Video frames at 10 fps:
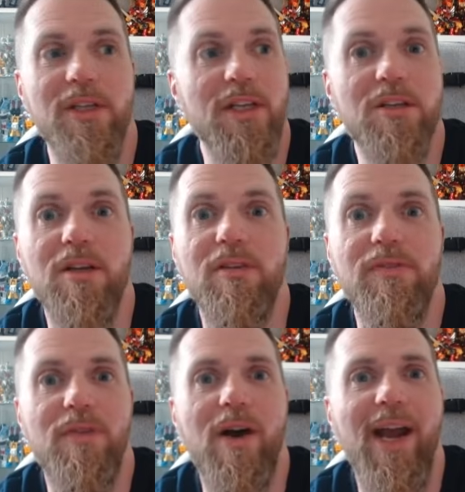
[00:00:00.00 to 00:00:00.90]
They're just going to
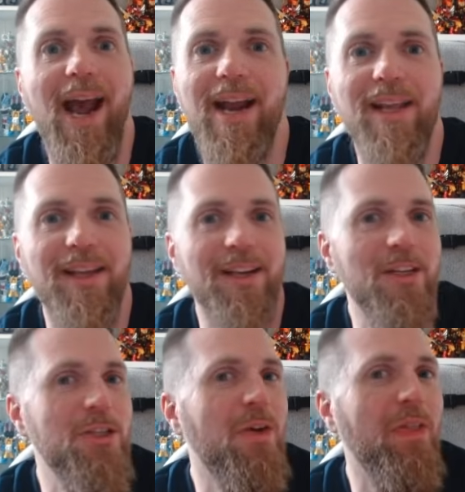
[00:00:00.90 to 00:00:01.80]
fight anything
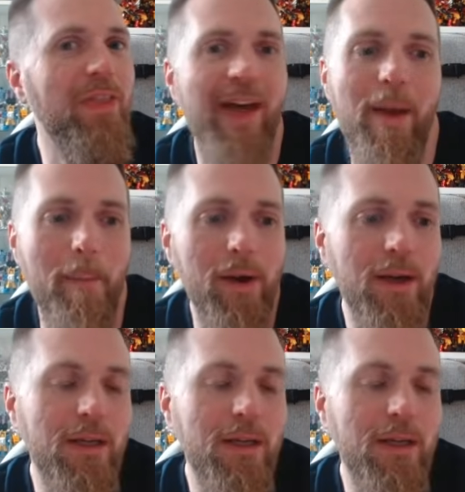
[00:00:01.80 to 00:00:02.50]
that's not them.